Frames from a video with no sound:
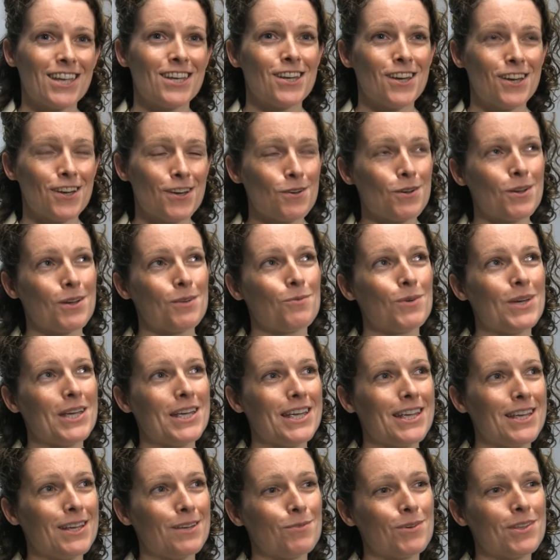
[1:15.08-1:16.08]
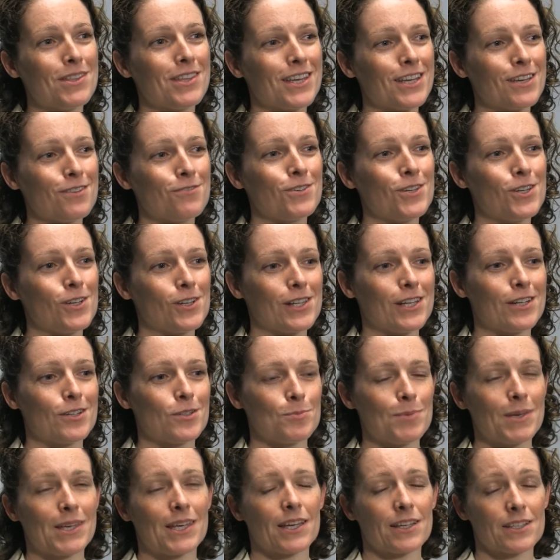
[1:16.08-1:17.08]
You know, we, we think of nuclear
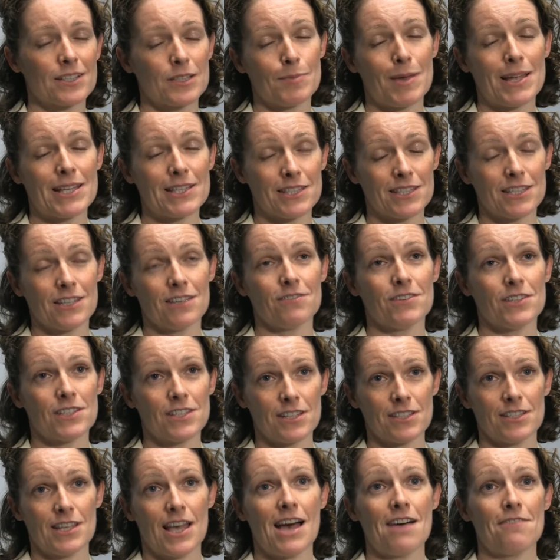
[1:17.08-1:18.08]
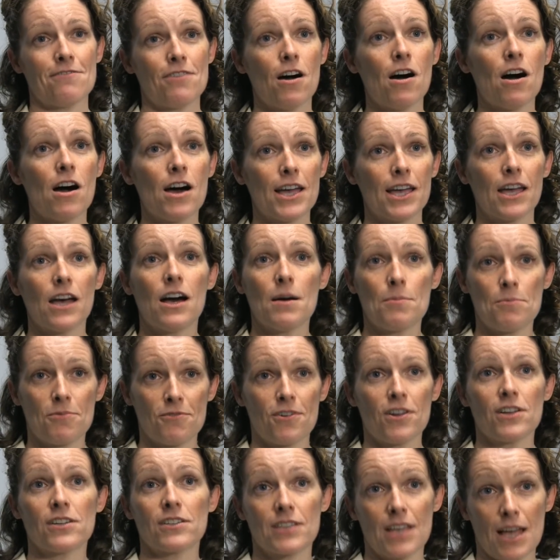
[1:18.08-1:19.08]
as being expensive. It does have high
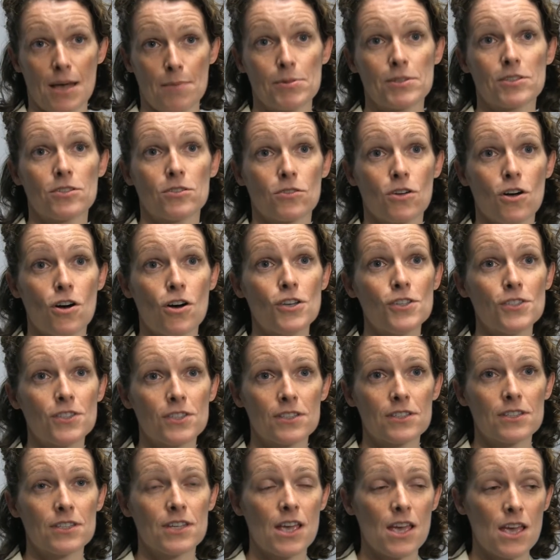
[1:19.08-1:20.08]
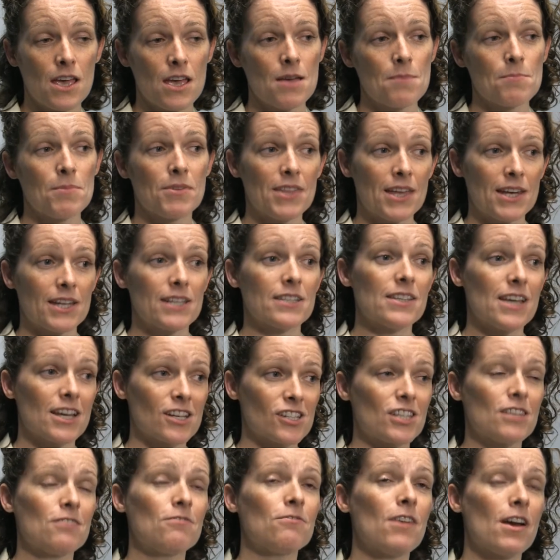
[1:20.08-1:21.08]
upfront capital costs, but then it's
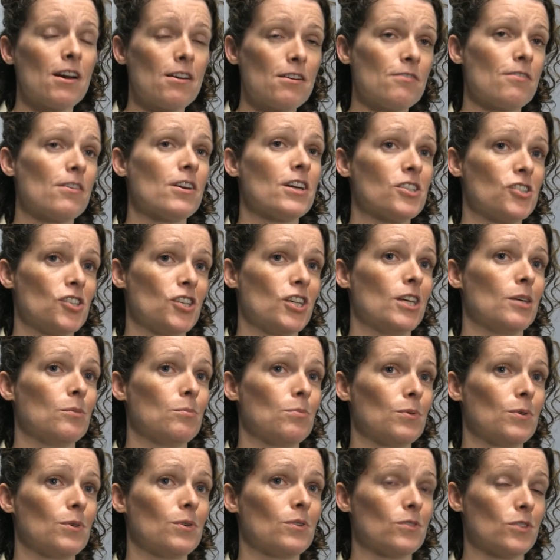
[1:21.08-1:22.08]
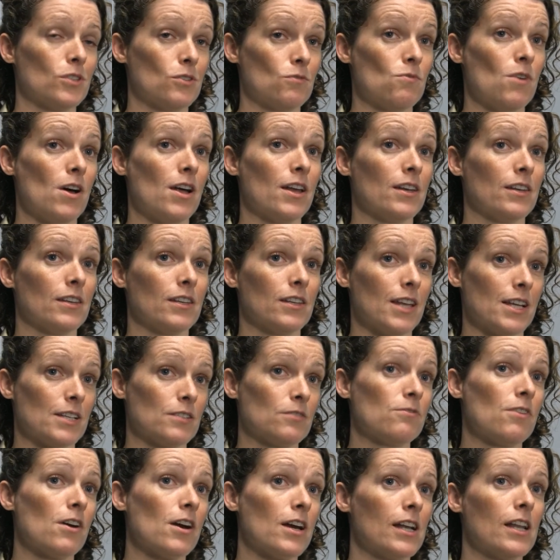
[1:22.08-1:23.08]
actually very, very cheap to run. It
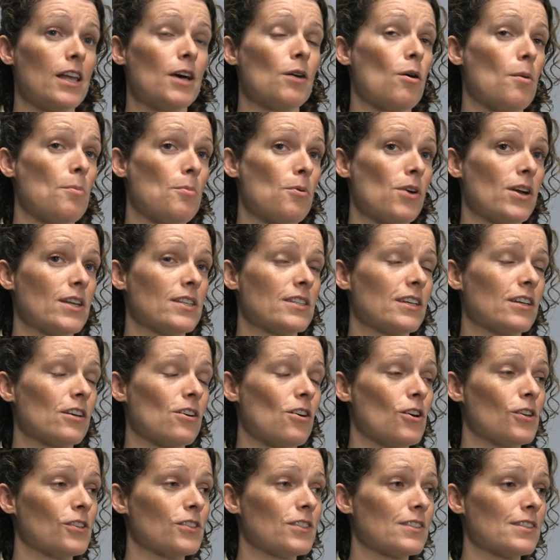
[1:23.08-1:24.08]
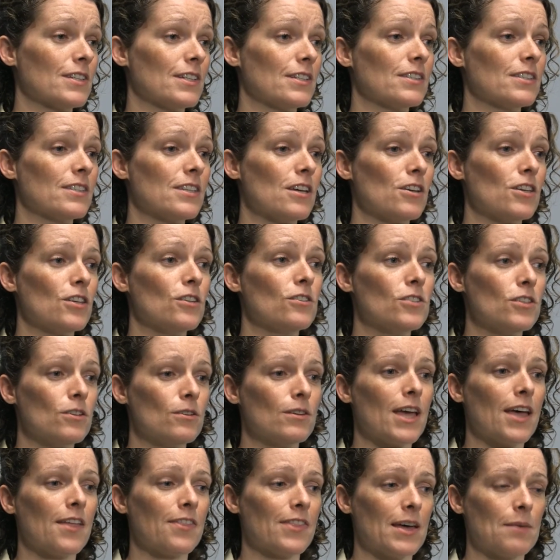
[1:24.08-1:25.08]
has very low operating costs. And so you do
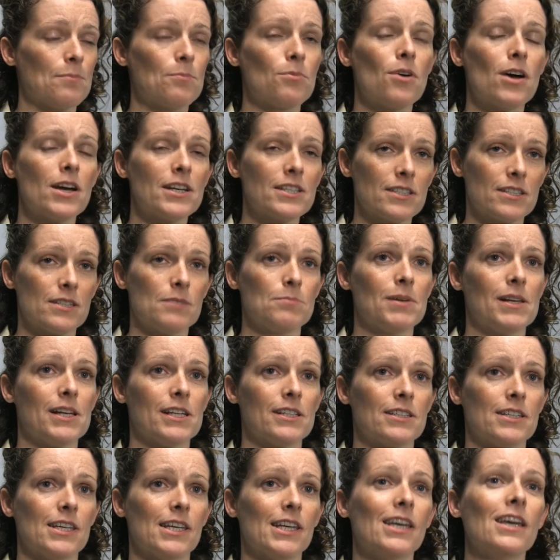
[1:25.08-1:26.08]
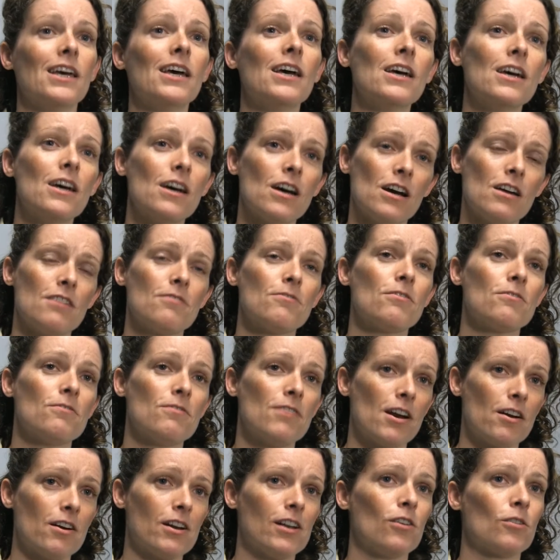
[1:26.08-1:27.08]
get that price stability over a
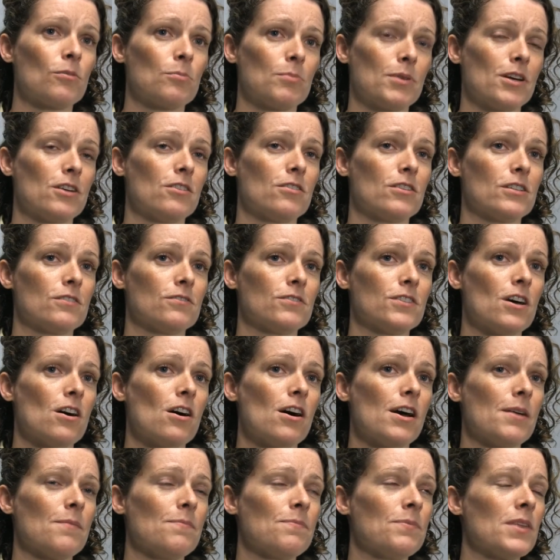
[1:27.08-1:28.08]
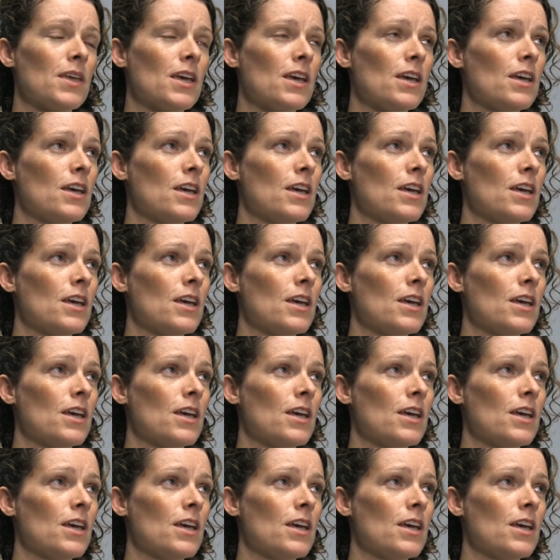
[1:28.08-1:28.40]
very long period of time.